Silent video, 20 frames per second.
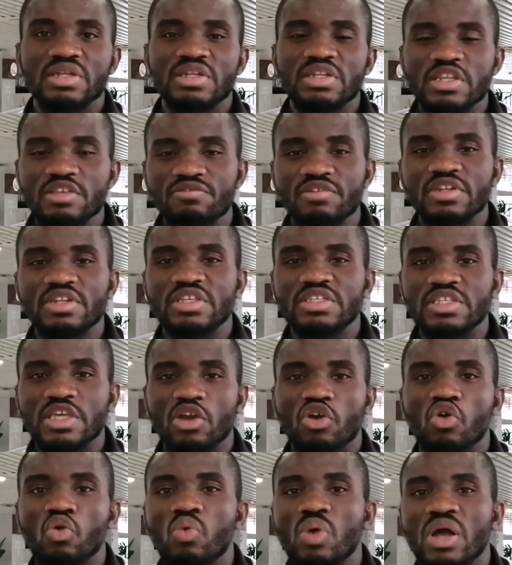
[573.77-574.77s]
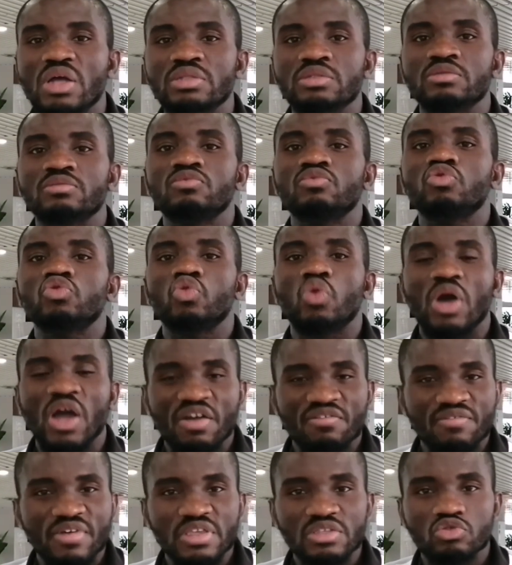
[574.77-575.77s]
leaving the second one
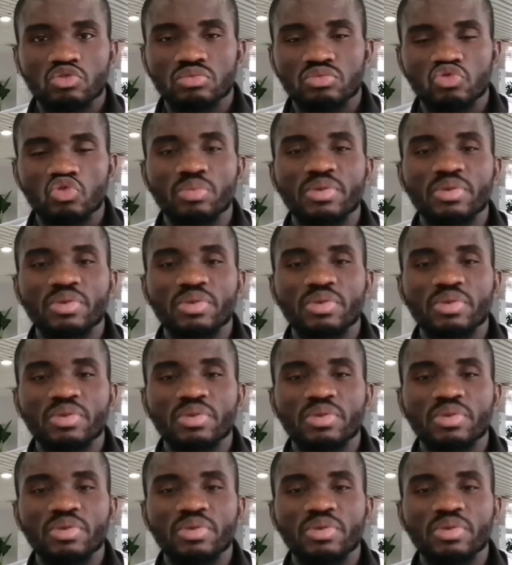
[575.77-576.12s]
to